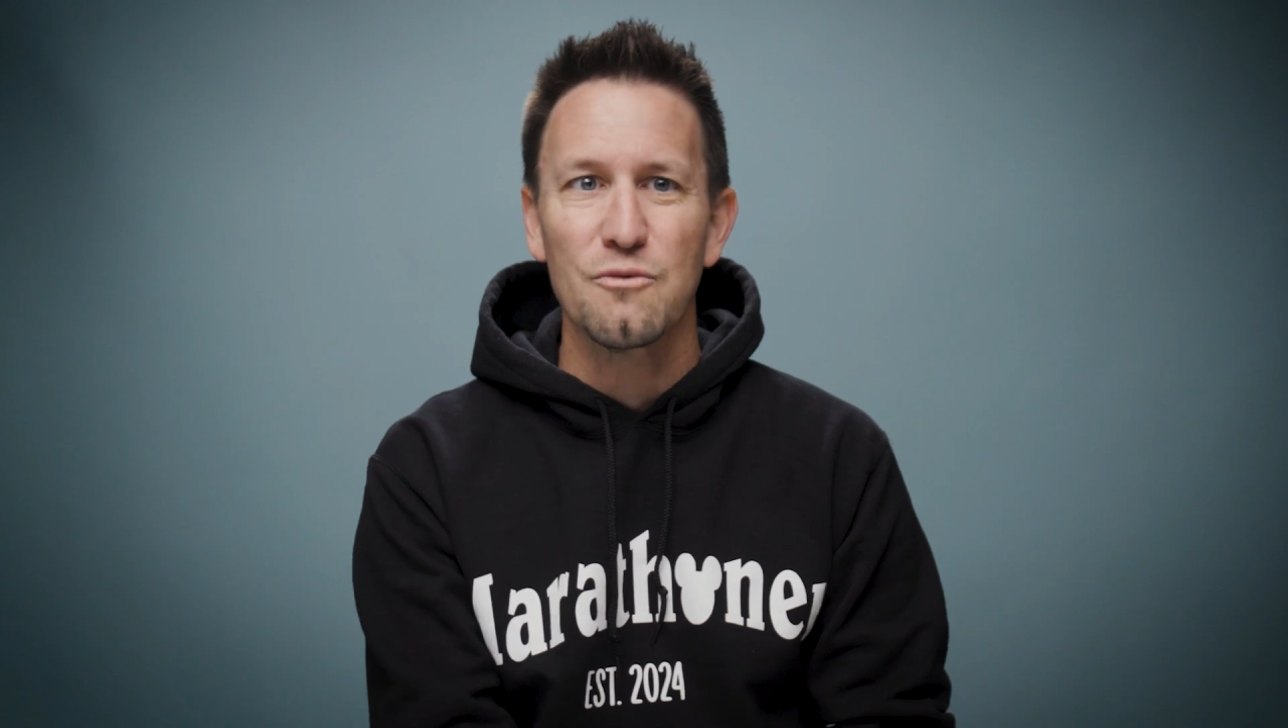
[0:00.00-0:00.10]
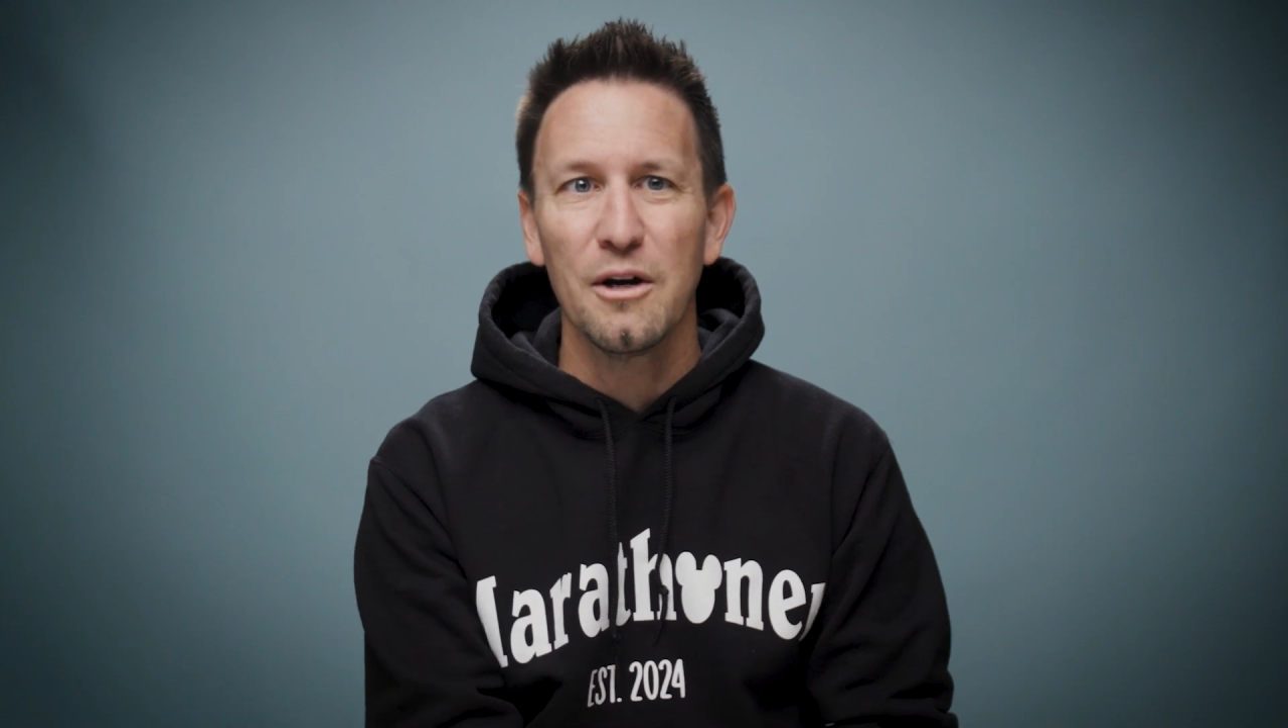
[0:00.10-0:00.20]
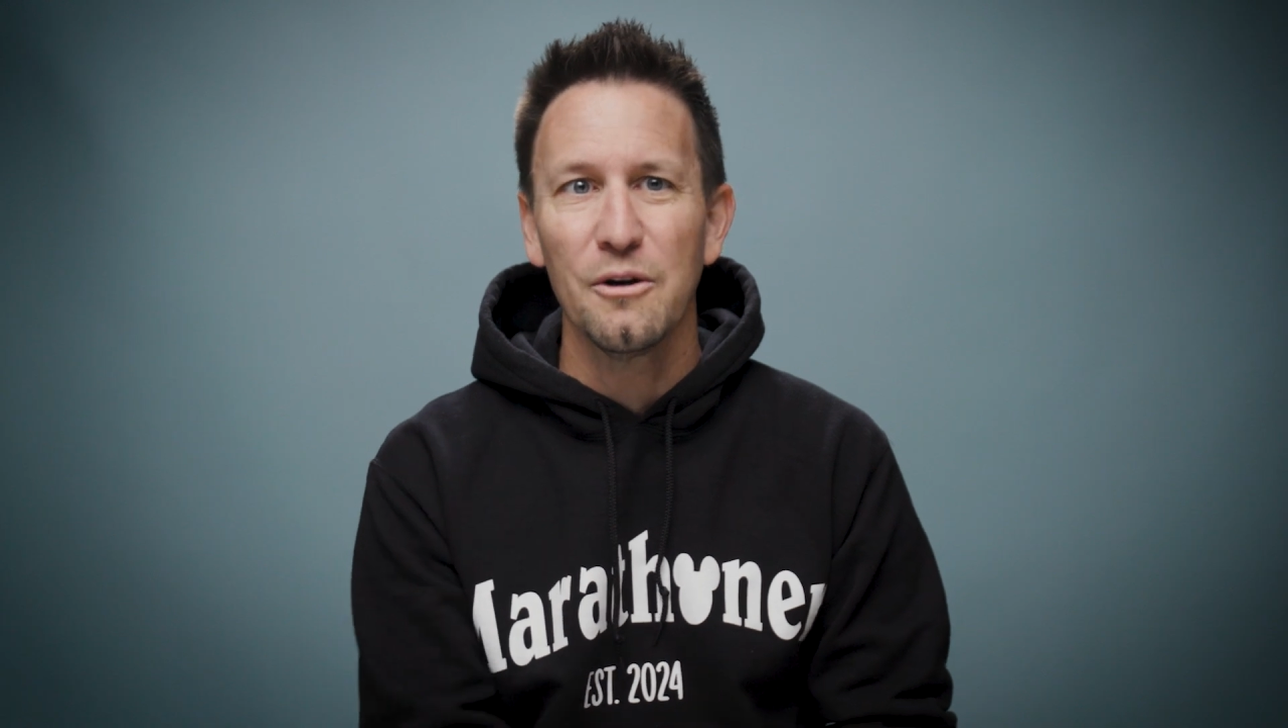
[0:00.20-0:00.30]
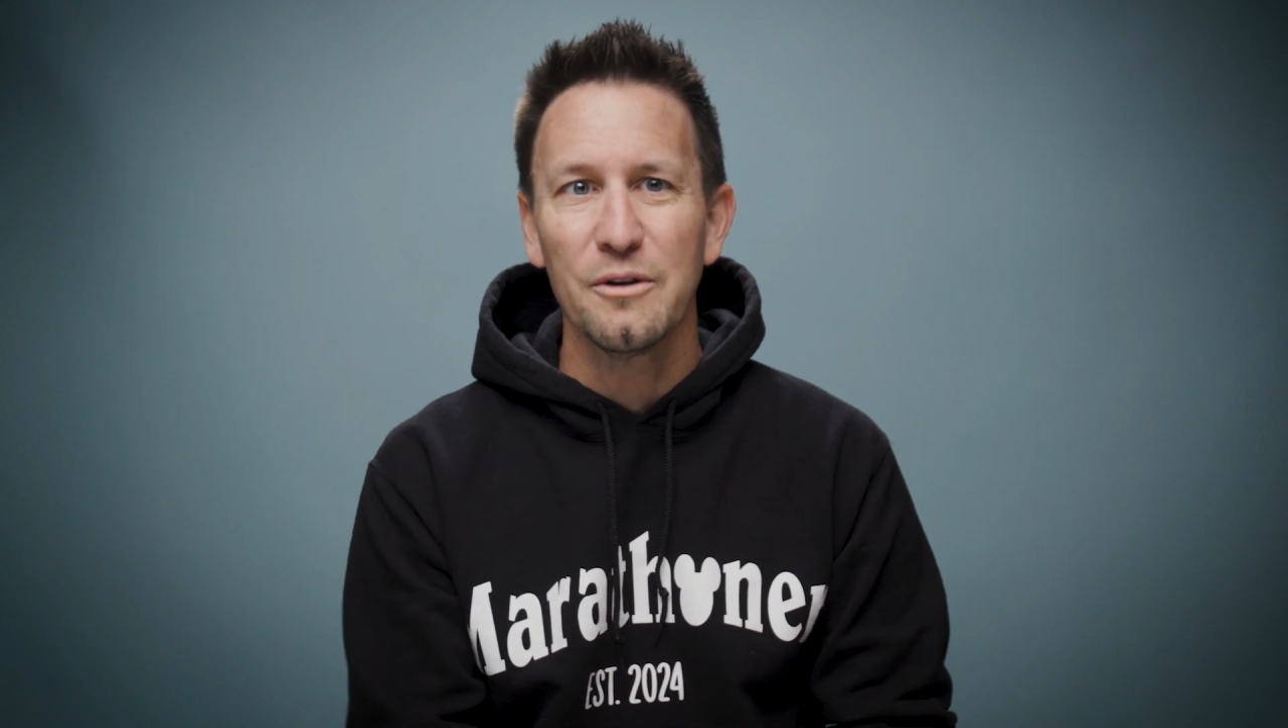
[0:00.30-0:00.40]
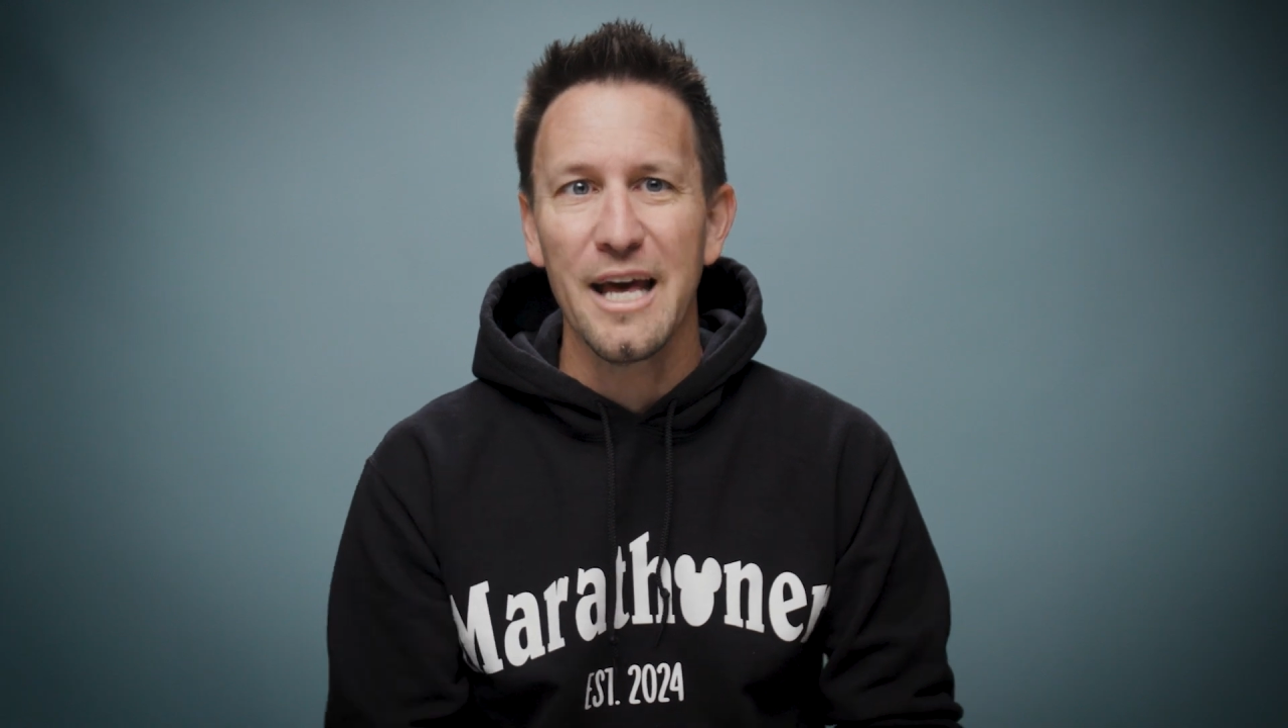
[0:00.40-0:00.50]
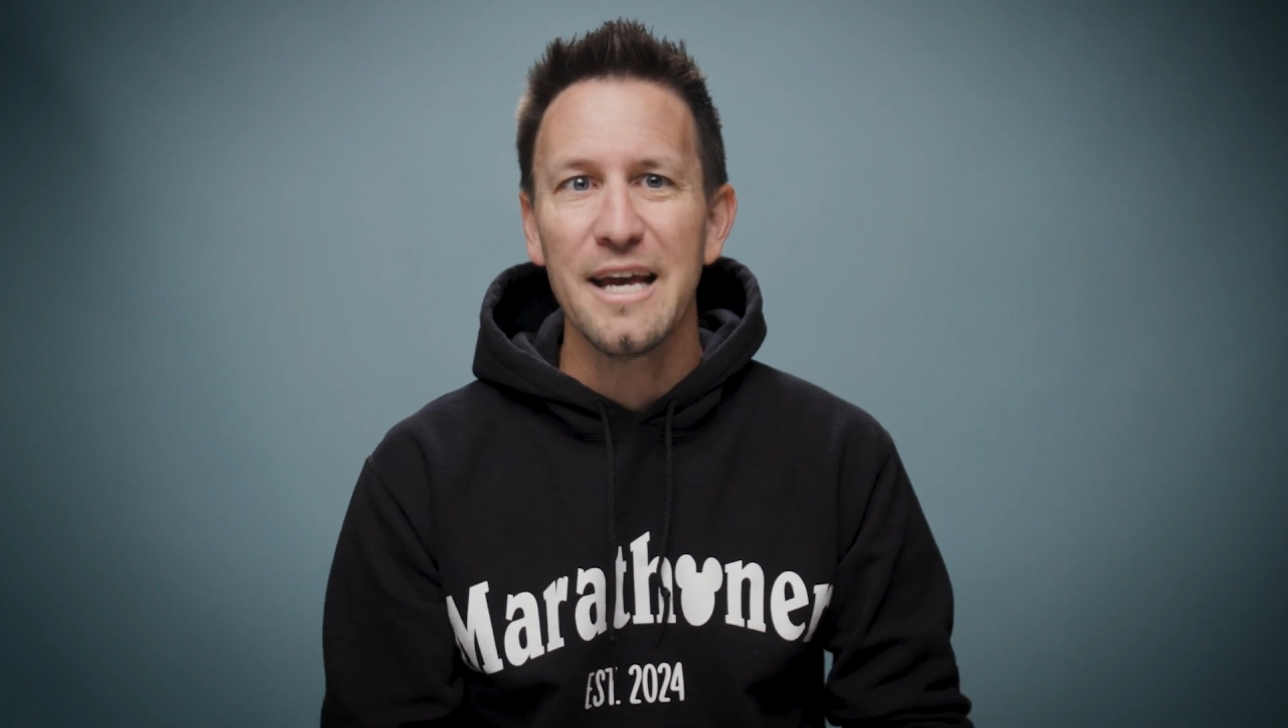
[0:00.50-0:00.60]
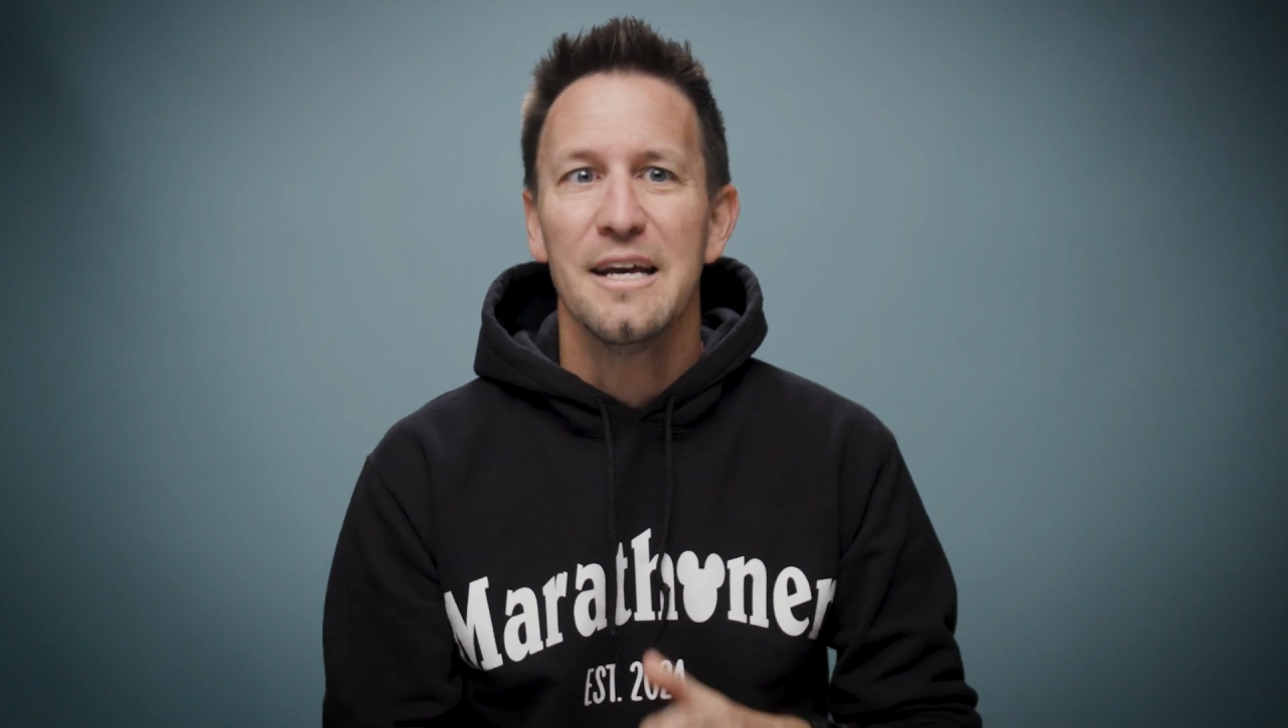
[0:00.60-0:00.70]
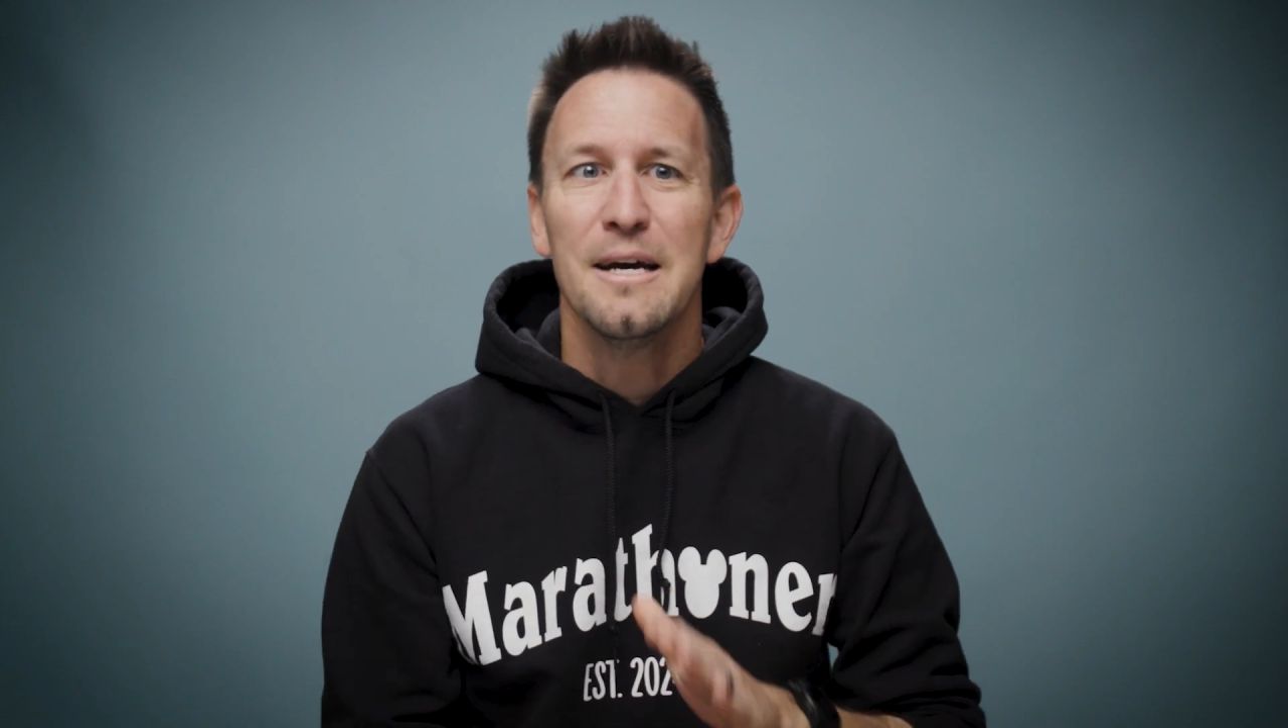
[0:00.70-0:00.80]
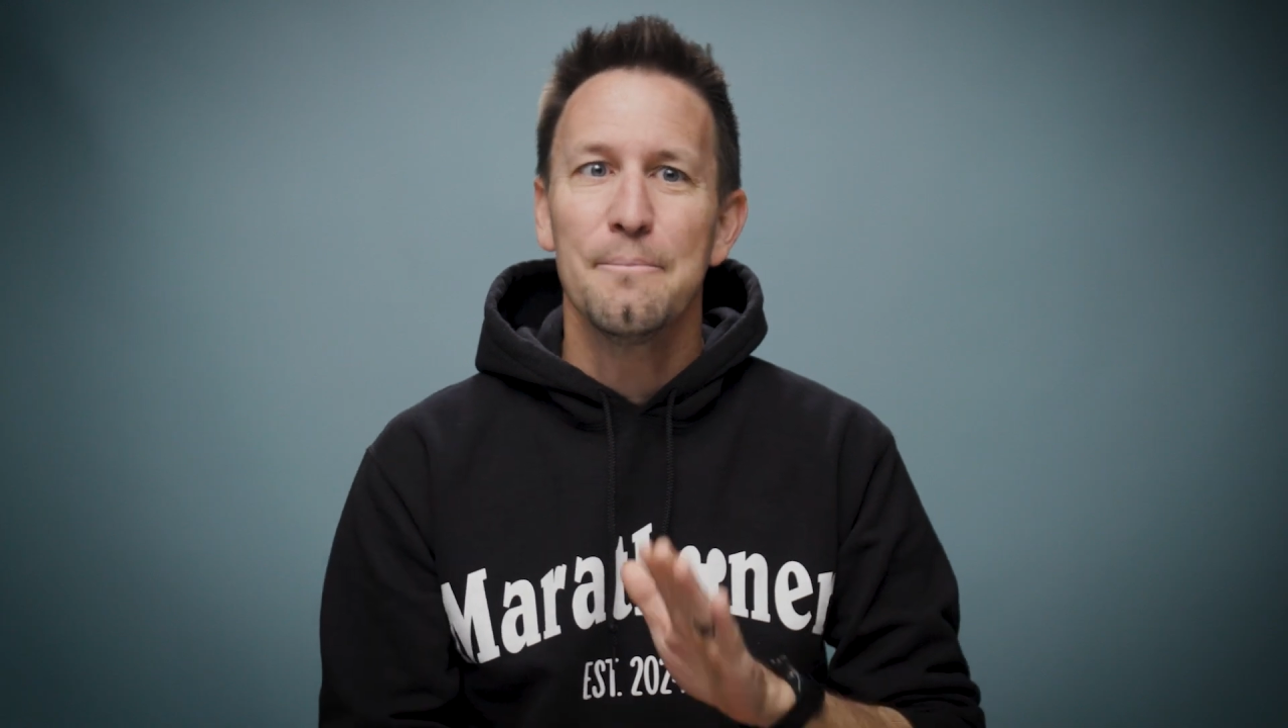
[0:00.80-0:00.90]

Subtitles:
Road, they